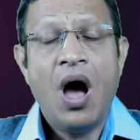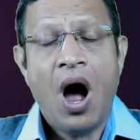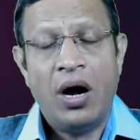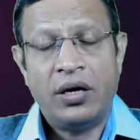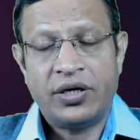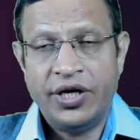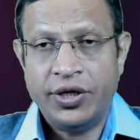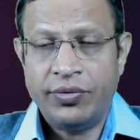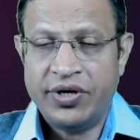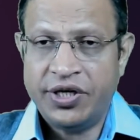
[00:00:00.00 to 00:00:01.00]

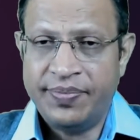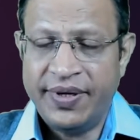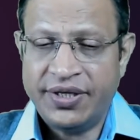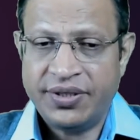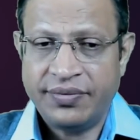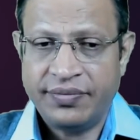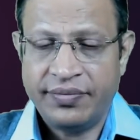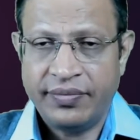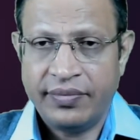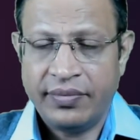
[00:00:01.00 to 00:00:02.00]
alternative treatment,
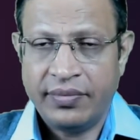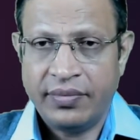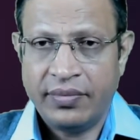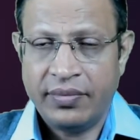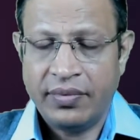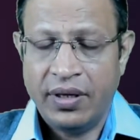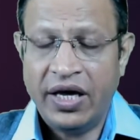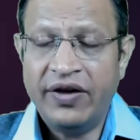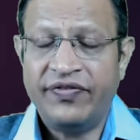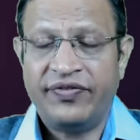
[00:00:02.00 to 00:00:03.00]

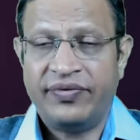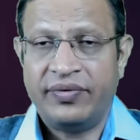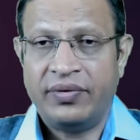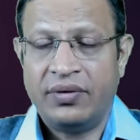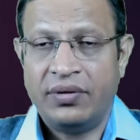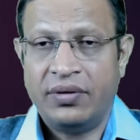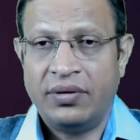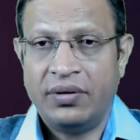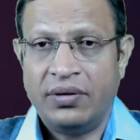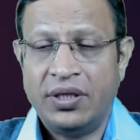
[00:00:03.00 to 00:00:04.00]
if
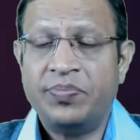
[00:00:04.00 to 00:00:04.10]
the